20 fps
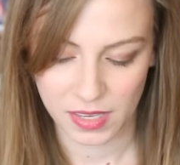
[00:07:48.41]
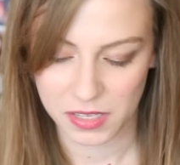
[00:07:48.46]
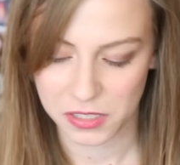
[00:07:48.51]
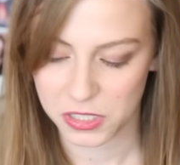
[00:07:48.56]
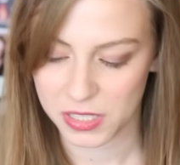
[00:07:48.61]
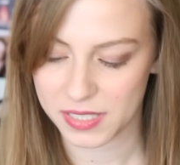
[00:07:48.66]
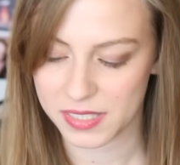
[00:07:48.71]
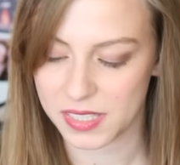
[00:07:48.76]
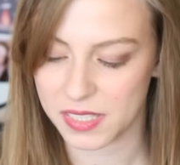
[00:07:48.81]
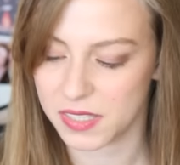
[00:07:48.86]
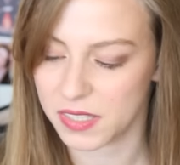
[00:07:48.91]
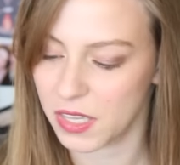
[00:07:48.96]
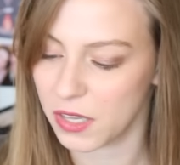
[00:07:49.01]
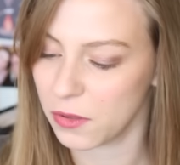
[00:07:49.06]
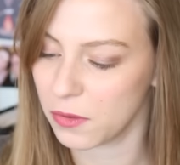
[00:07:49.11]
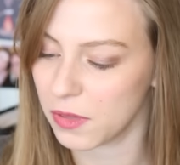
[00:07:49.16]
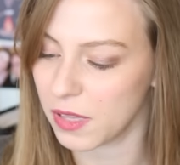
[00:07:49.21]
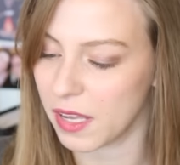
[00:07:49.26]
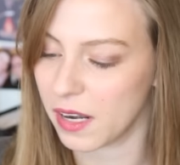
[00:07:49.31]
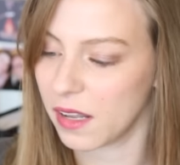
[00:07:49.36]
She has this
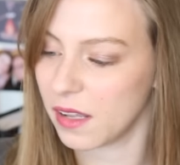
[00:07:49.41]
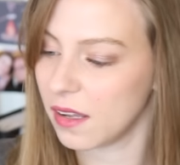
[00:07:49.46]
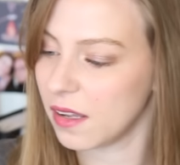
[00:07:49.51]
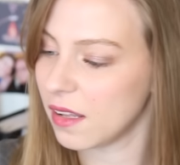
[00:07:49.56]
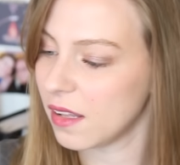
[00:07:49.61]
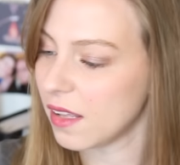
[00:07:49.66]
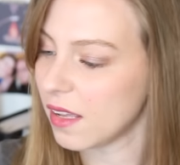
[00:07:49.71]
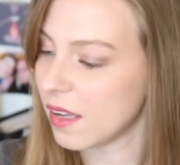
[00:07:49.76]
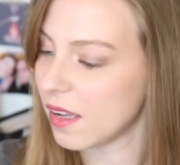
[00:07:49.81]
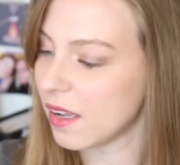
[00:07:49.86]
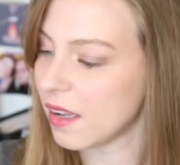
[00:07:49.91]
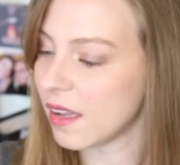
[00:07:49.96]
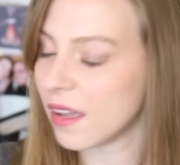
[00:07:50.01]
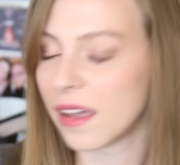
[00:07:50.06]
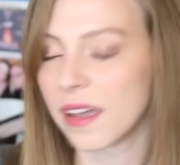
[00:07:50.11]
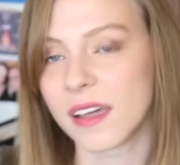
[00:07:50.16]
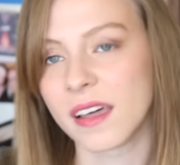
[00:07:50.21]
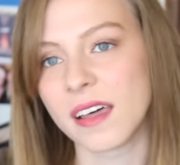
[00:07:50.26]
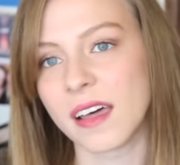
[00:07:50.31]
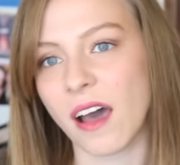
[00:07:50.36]
cute little
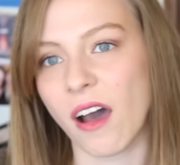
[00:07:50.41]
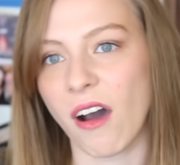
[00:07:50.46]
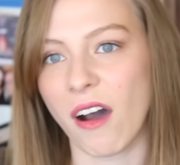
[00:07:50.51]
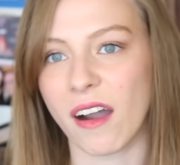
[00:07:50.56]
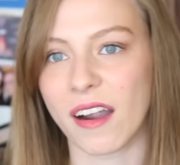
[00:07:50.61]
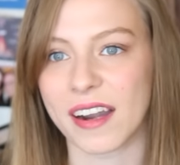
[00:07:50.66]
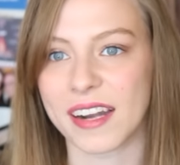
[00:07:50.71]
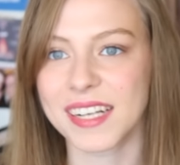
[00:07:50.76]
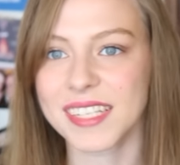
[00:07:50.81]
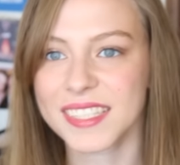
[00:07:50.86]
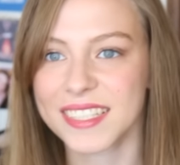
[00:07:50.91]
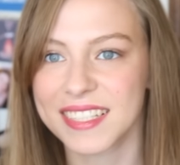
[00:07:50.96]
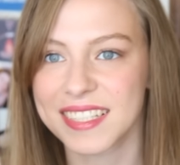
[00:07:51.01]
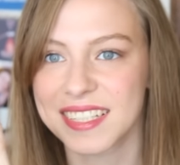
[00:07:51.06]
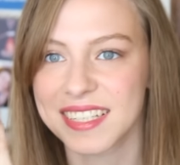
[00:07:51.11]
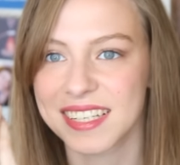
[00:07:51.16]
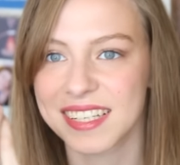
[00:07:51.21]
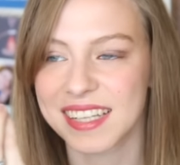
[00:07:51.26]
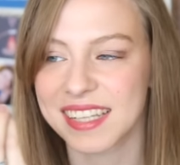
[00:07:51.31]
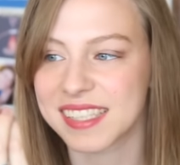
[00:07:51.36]
heart
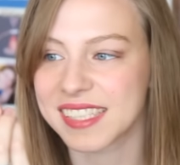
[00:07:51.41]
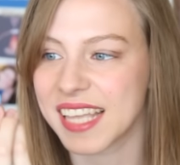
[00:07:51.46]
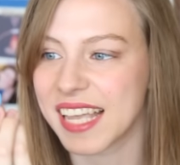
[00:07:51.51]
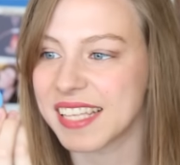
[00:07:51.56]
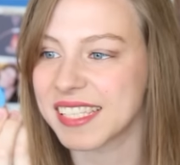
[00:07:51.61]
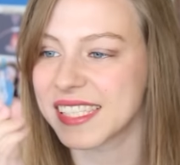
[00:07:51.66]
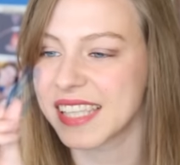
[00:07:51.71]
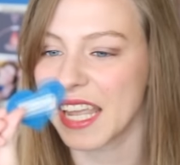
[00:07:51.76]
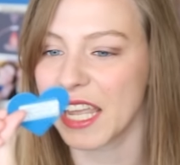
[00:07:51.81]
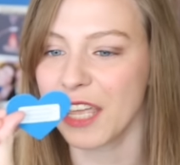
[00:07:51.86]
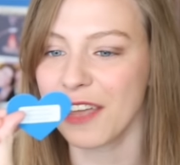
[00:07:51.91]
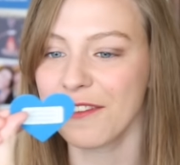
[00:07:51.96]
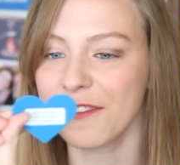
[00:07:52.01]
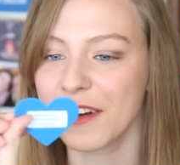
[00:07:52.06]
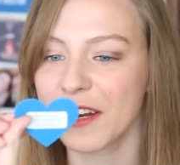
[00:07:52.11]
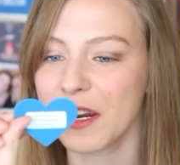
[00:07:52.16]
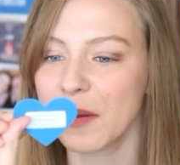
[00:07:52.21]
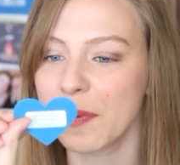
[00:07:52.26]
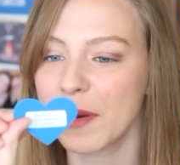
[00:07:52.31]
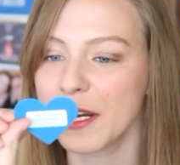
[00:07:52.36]
that says, "Thank you
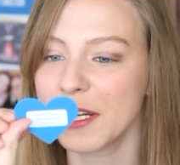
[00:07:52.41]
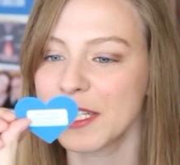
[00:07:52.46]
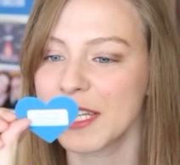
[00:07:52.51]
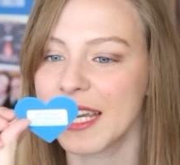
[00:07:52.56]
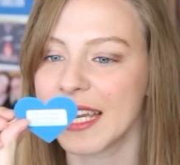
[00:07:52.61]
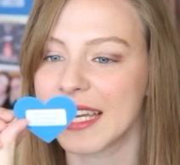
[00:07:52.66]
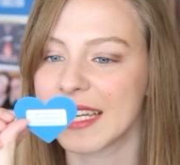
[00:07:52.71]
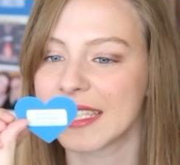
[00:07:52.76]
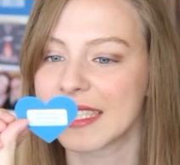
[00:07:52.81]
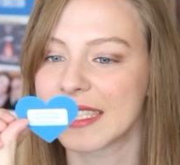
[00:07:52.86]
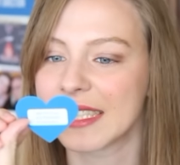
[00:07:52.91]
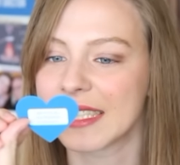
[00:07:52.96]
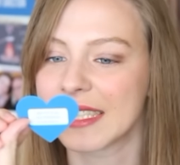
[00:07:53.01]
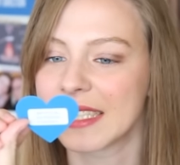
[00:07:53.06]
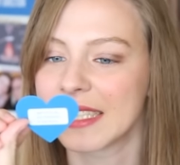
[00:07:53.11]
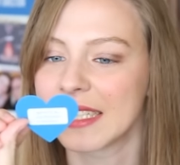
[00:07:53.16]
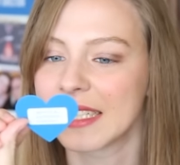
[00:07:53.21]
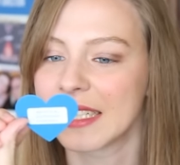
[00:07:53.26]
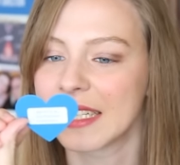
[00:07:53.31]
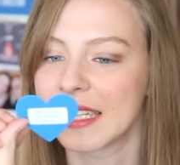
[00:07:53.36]
for your purchase.